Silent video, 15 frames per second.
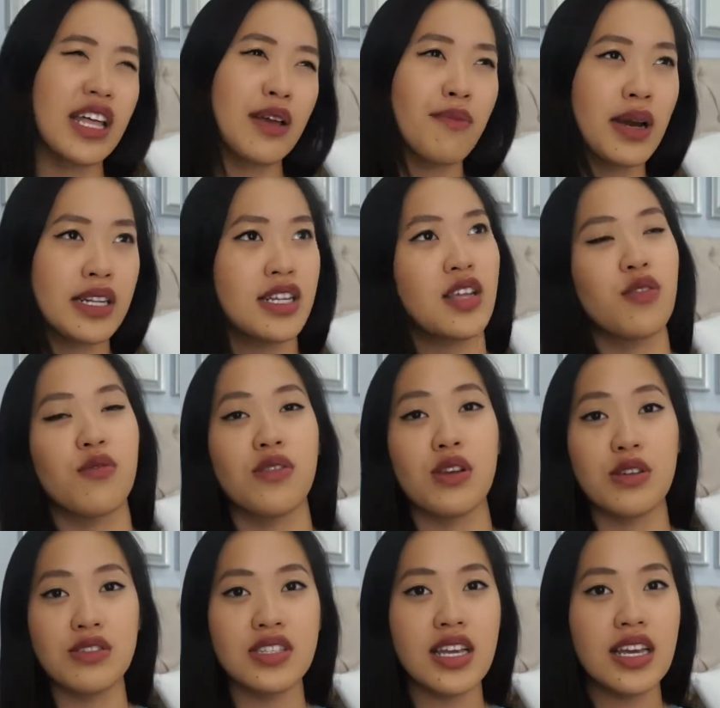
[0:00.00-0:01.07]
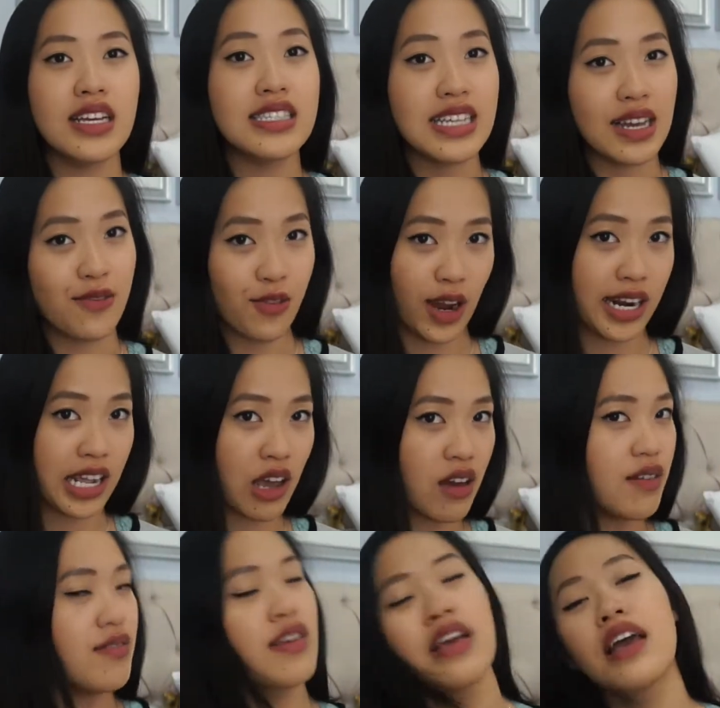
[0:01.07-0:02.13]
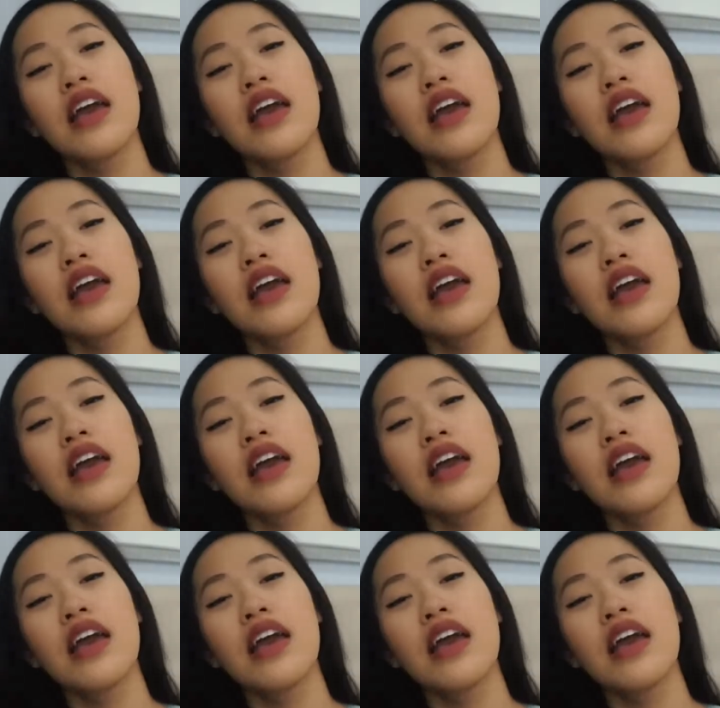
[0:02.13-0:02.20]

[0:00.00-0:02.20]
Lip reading: like Monday through Thursday, because I have Friday off.